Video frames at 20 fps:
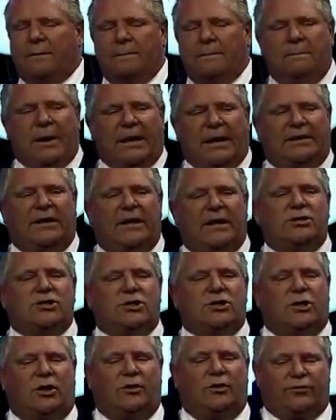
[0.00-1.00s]
but
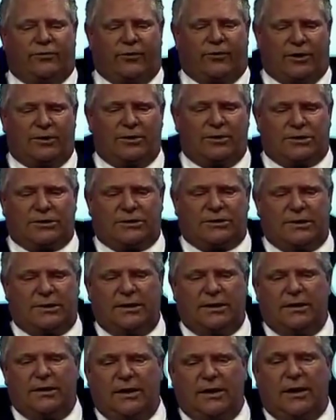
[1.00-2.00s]
digital first.
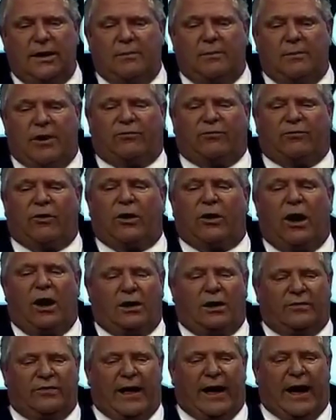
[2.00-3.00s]
But for all
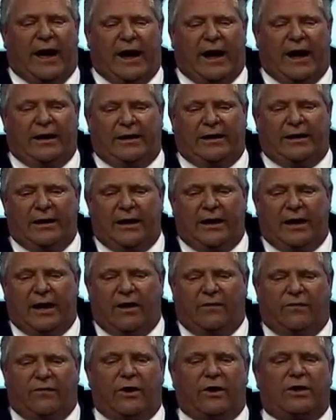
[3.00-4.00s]
of that,
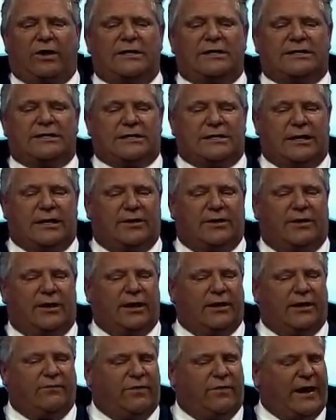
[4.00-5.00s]
if you're considering
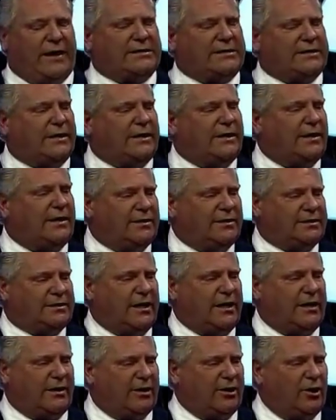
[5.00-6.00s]
investing in
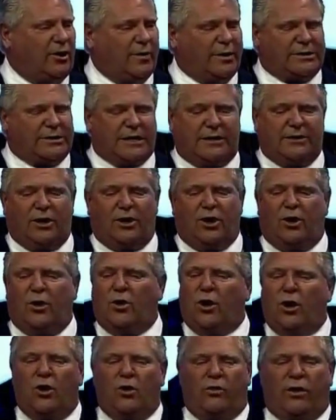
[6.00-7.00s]
Ontario, because I know
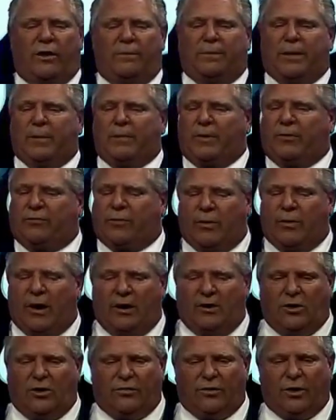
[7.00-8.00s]
we have people from
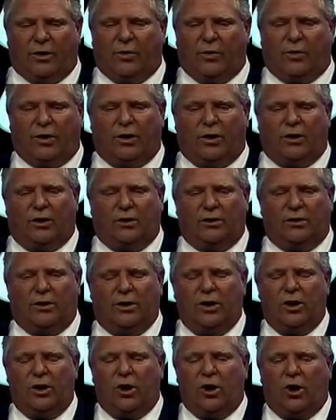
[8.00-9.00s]
all over the world,
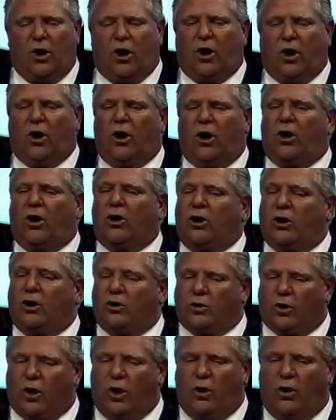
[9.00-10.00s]
or
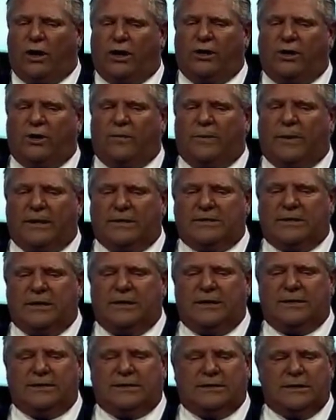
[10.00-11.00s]
growing your
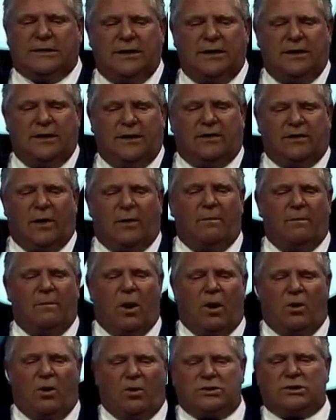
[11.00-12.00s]
business, the
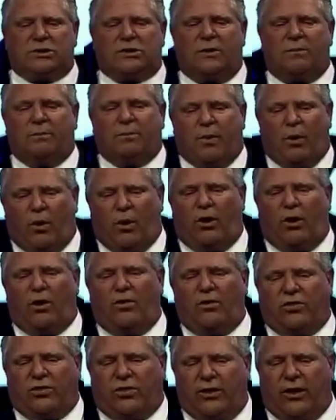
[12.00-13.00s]
most
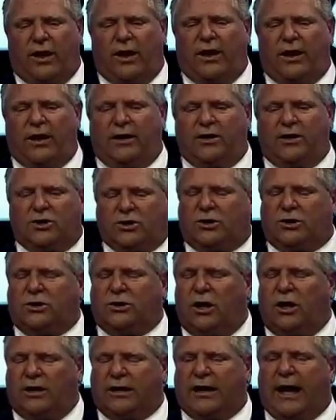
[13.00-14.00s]
important thing you should
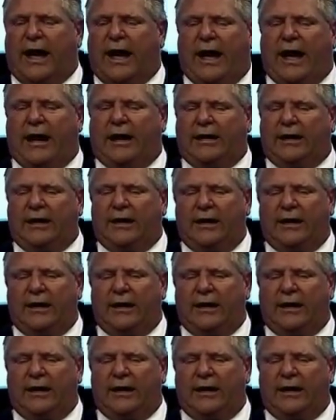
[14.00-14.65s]
look at